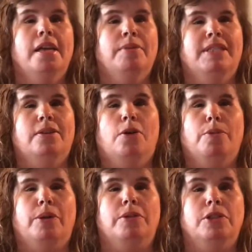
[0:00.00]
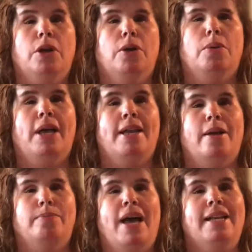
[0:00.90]
it was horrible. So, and
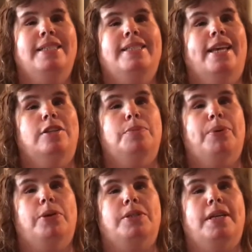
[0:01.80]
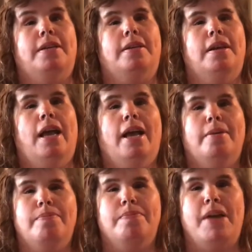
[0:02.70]
I'm not a salesperson.
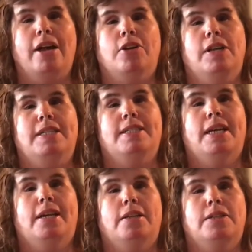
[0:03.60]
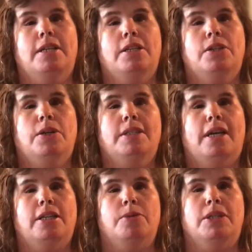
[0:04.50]
I'm not good at sales, and it turns
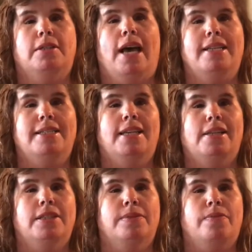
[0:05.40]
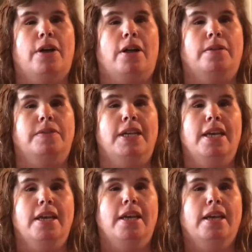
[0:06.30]
out there was a lot of sales involved
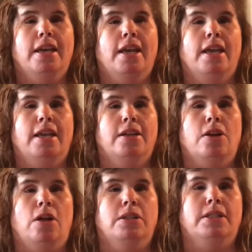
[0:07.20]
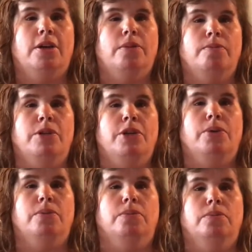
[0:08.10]
in call center
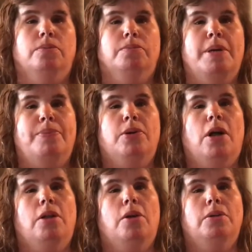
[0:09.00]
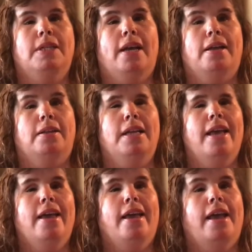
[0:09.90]
when people call a hotel,
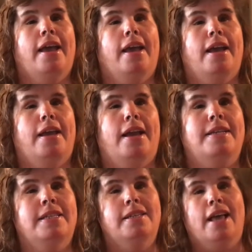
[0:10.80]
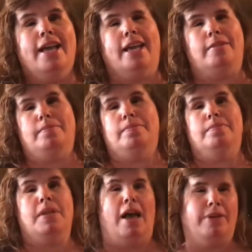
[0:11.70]
and I didn't like it.
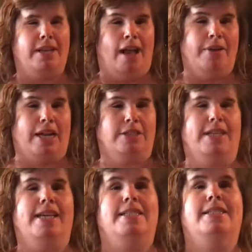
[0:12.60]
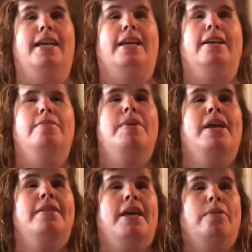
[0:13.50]
I would actually get sick.
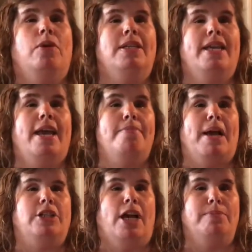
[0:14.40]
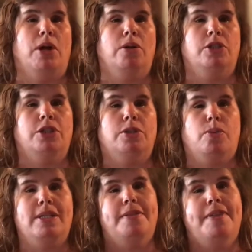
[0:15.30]
And then one day my job coach just
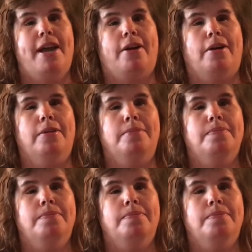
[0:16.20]
wasn't there.